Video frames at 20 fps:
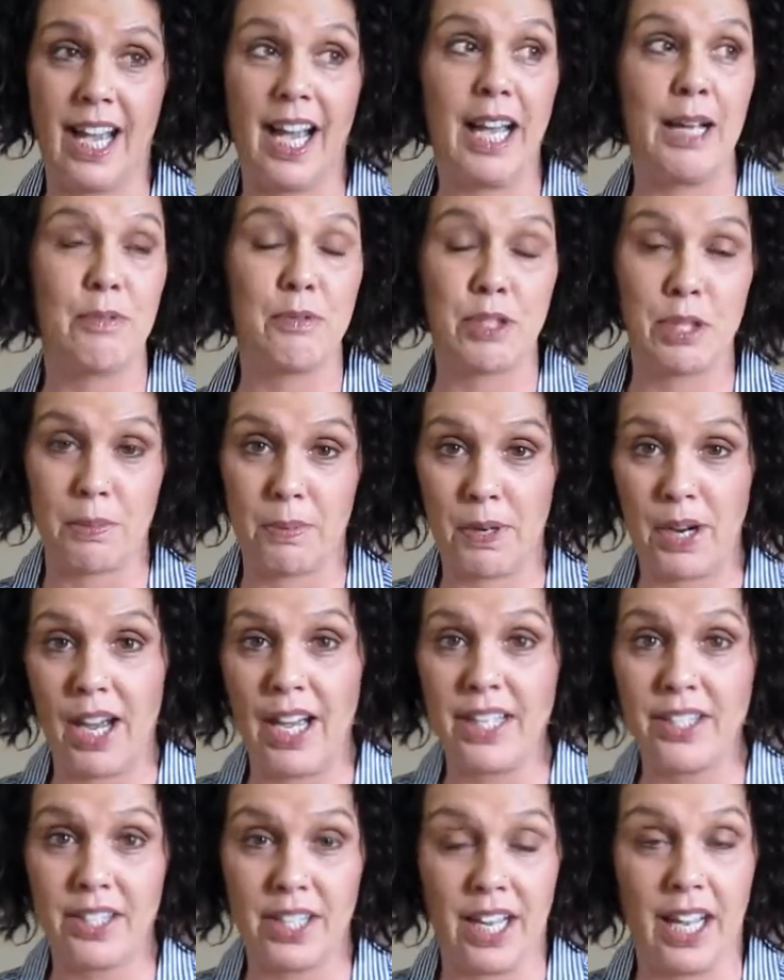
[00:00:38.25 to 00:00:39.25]
I am
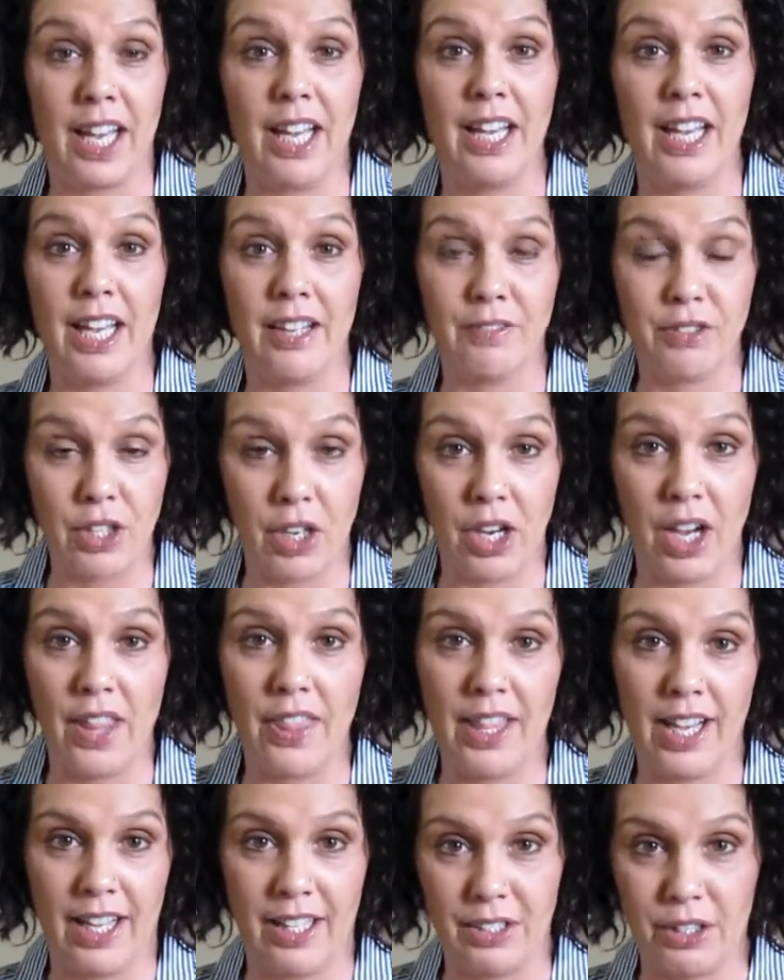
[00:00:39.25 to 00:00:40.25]
surprised that I have
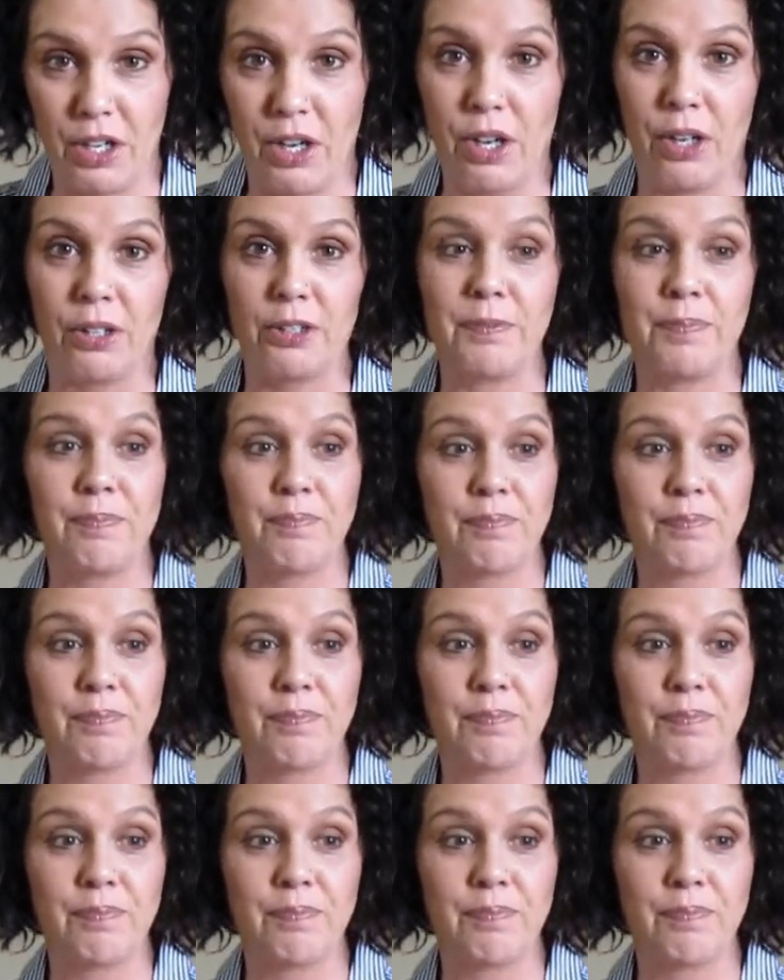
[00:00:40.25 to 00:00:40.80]
gone that long.